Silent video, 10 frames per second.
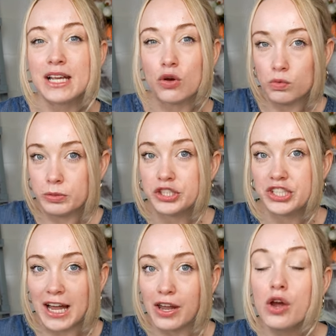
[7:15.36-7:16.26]
like almost
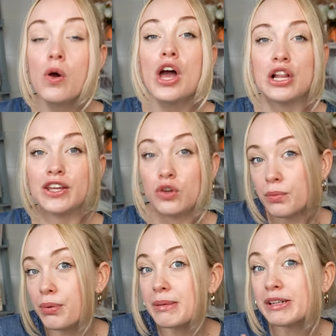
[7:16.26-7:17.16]
yellow. Like you
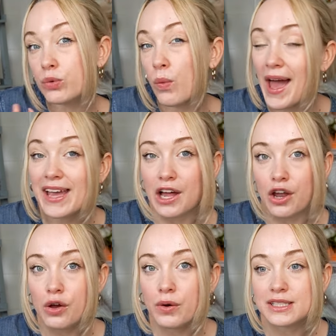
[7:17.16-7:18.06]
can pretty much wear
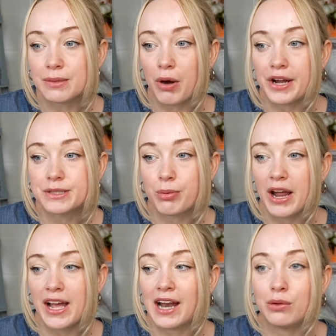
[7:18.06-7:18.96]
yellow as a bright
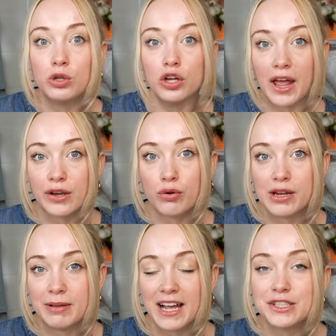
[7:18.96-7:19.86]
spring and it will look like
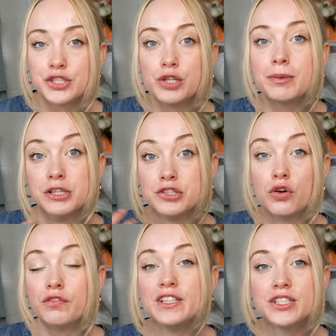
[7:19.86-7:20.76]
cream against you because
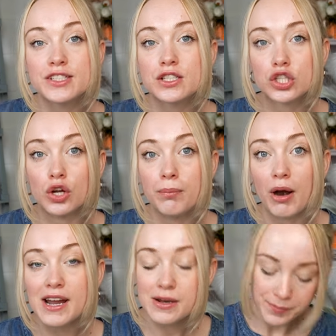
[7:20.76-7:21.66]
your features are so
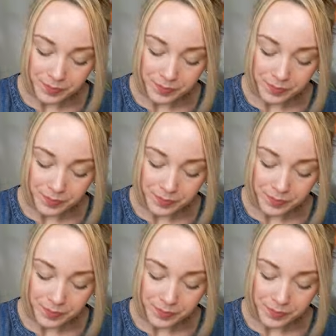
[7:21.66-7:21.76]
bright.